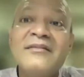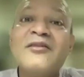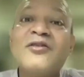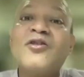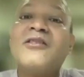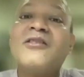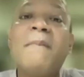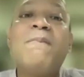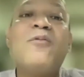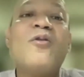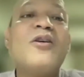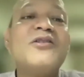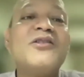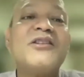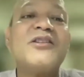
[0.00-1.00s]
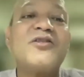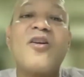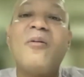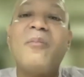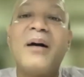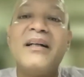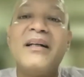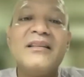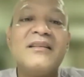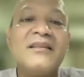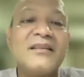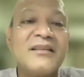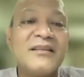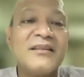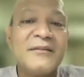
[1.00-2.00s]
So subconscious trauma
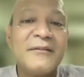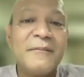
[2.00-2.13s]
is,